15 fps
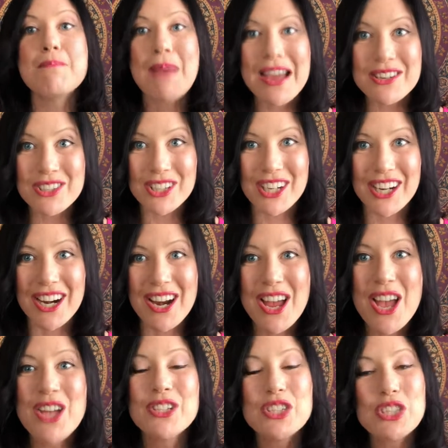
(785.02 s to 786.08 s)
measure
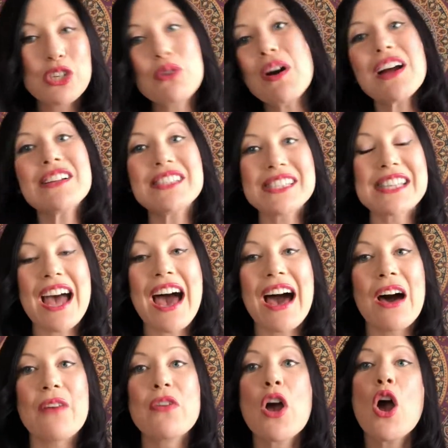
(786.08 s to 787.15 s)
to
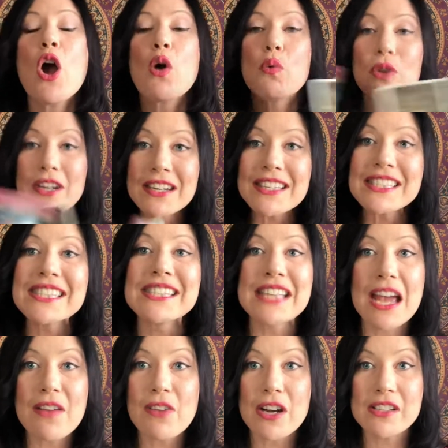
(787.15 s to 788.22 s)
ourselves, we're gonna
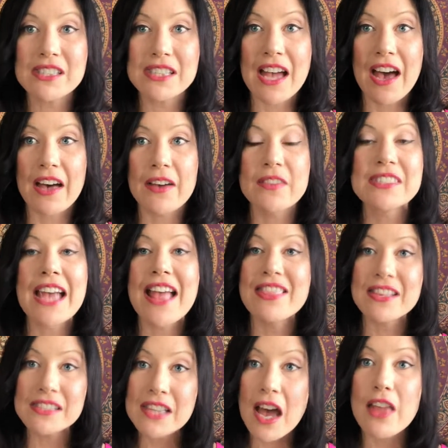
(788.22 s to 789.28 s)
save ourselves and
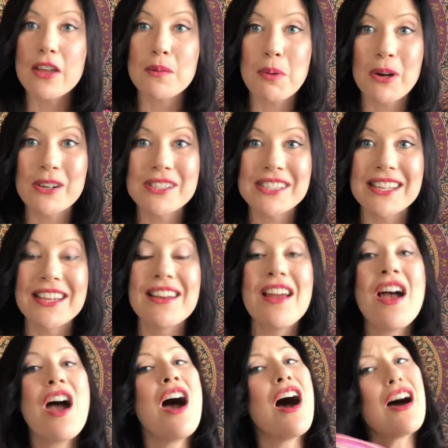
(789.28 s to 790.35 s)
this other person
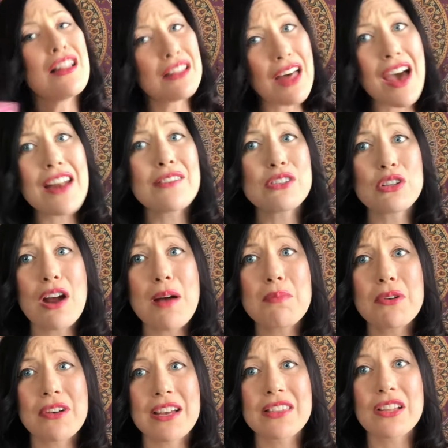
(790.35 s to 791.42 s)
a lot of
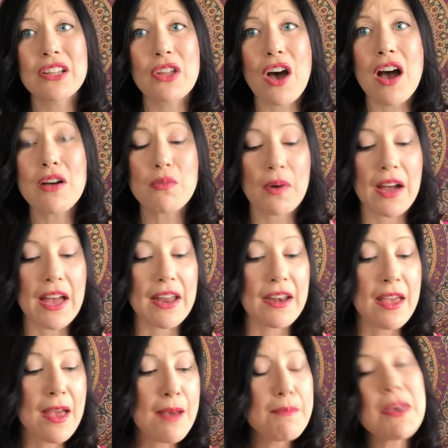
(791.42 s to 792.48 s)
trouble in the long run,
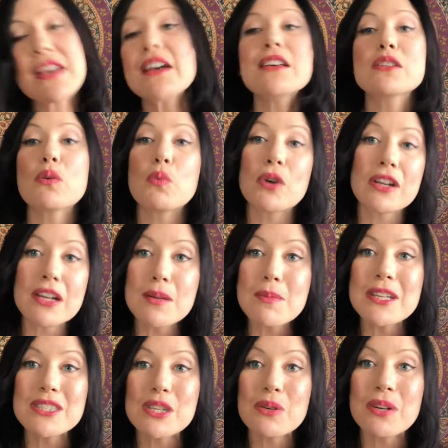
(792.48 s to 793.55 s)
because we're gonna
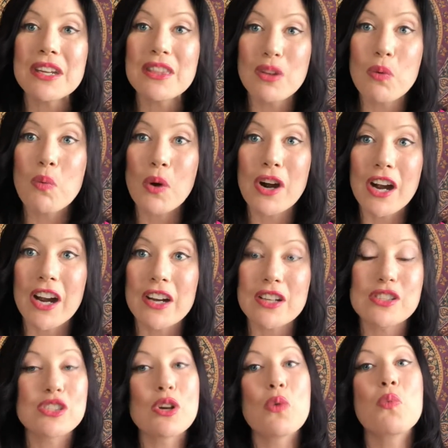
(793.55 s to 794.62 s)
be doing the
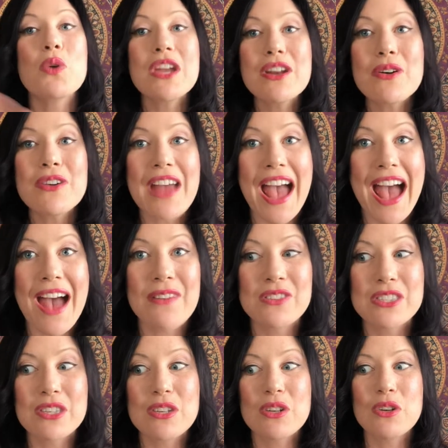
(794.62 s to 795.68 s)
work, so we don't have
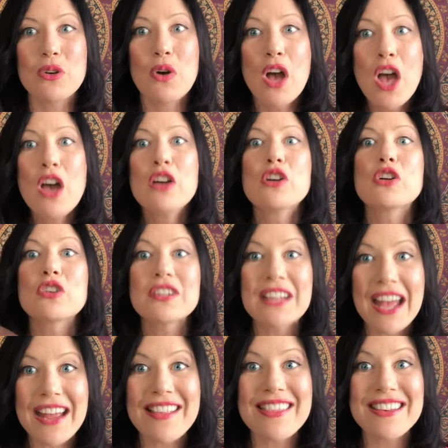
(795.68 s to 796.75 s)
to
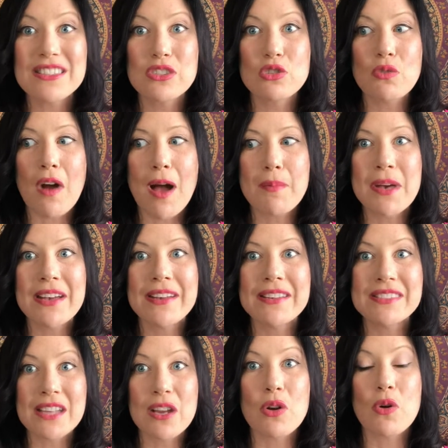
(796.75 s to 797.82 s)
create these
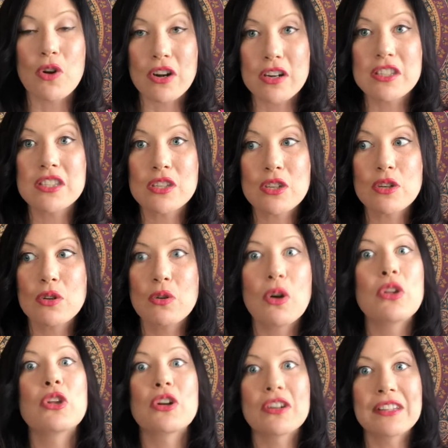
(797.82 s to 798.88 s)
dramas in order to
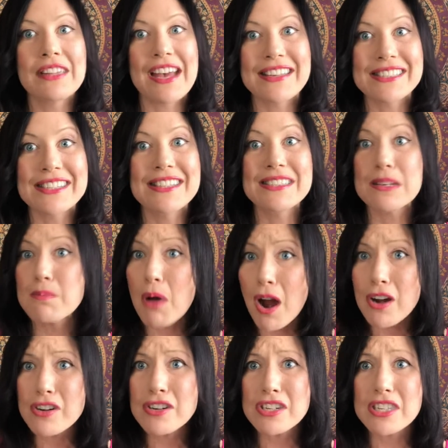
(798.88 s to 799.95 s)
learn lessons in
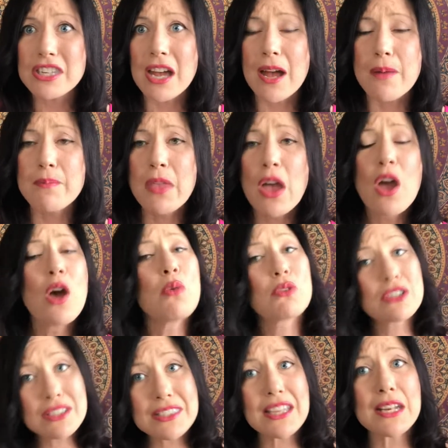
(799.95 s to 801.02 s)
partnership.
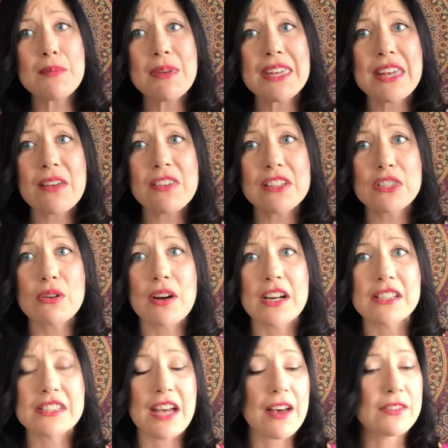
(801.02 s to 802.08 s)
We're just gonna be giving to
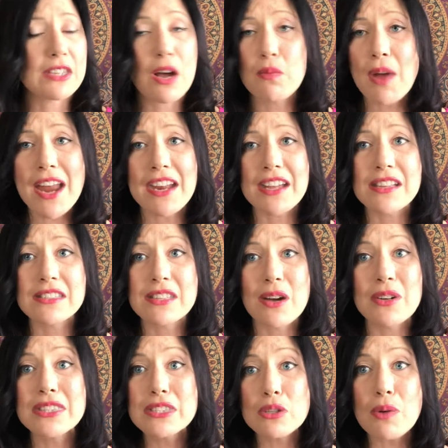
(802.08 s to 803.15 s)
ourselves already, so
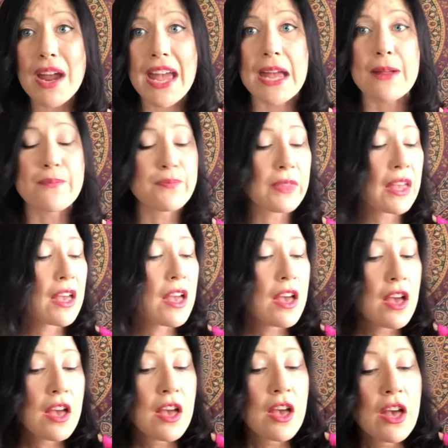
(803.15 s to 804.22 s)
it's great.
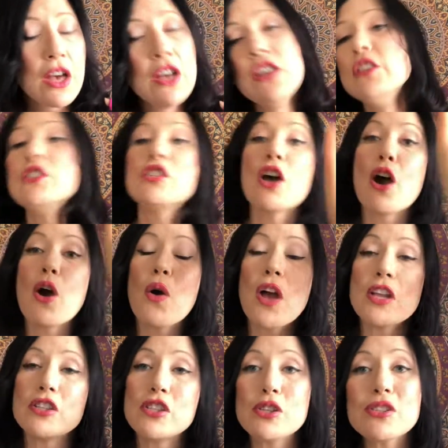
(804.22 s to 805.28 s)
So
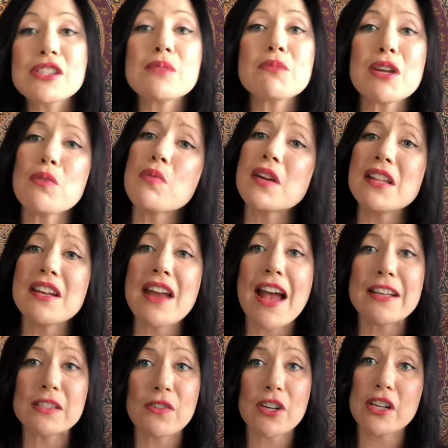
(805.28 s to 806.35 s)
do something really
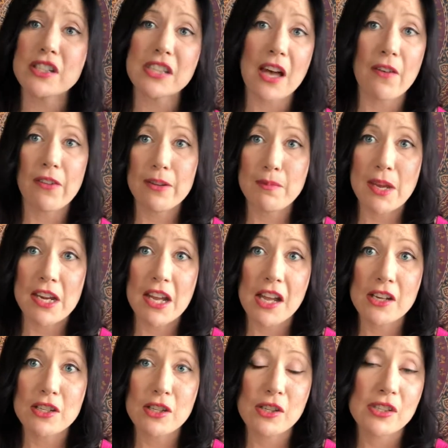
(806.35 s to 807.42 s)
nice for yourself on Monday
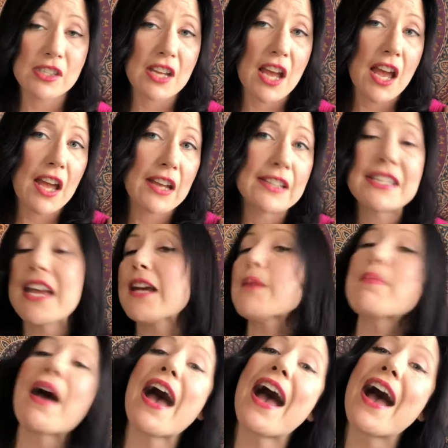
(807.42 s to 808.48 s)
and Tuesday. Take a
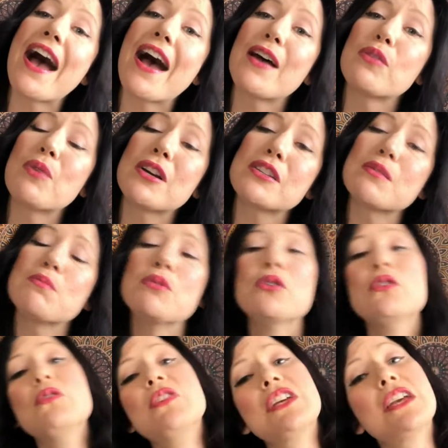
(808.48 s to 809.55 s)
bath, watch a
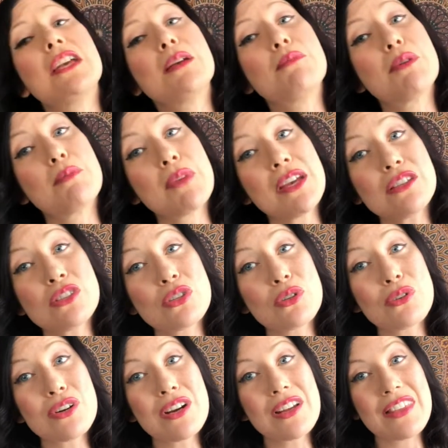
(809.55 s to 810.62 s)
movie, but make
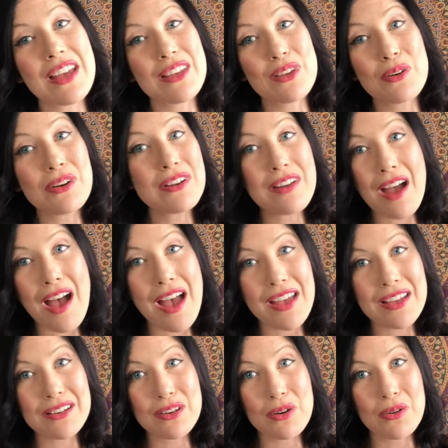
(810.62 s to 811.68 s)
sure that you're not
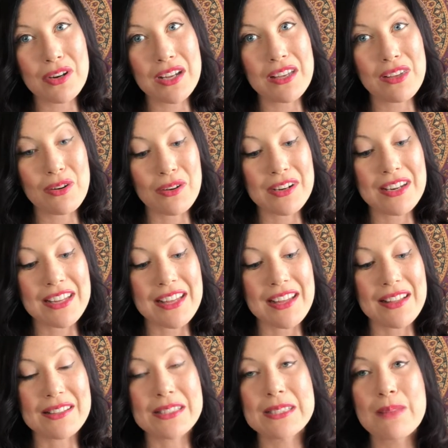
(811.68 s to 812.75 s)
ignoring your
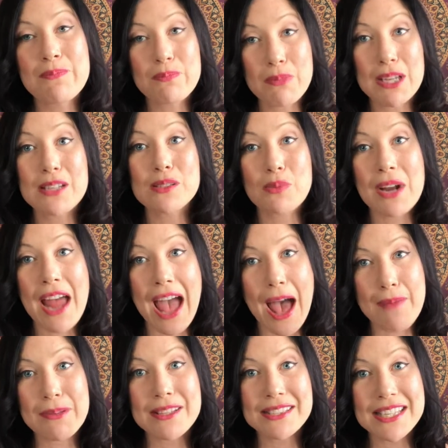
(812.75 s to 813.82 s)
needs. Because what
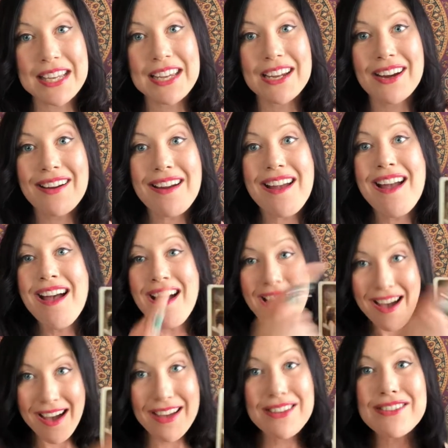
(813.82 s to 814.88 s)
happens here,
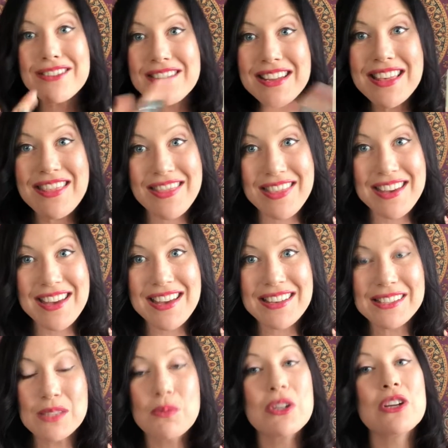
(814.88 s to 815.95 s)
underneath
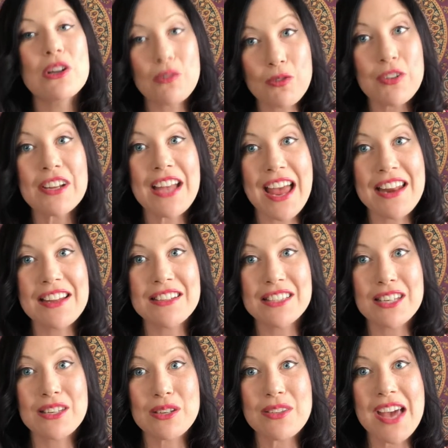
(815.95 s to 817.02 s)
this, when you're forgetting
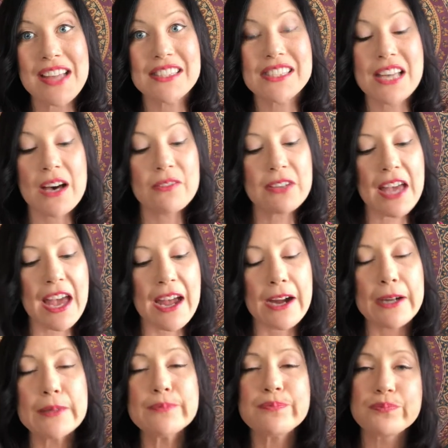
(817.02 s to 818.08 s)
to do that
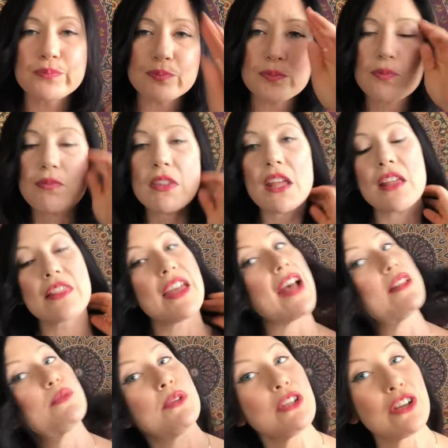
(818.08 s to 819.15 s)
self-care,
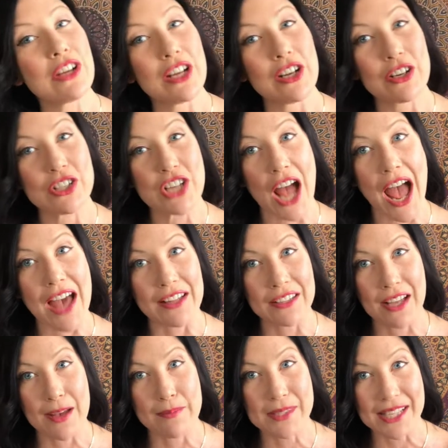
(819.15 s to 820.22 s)
that's when your inner
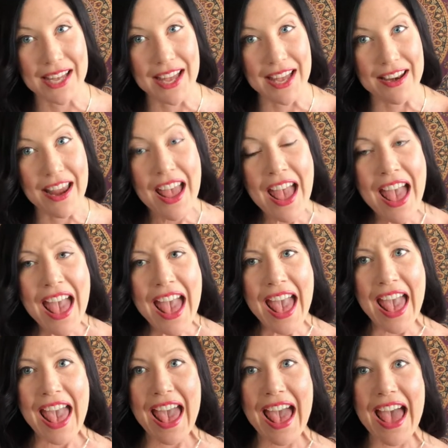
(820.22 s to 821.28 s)
child comes in
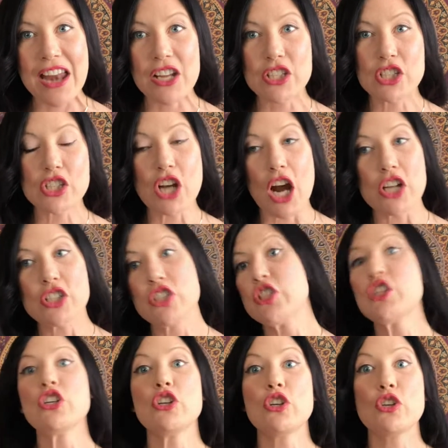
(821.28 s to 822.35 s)
and
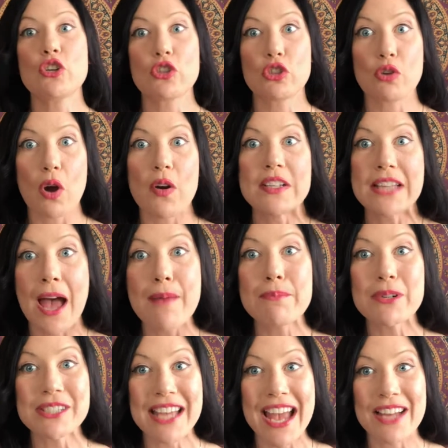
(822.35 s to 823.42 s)
starts to throw a
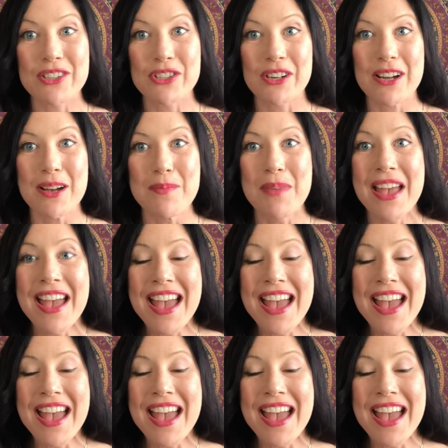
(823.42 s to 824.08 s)
temper tantrum.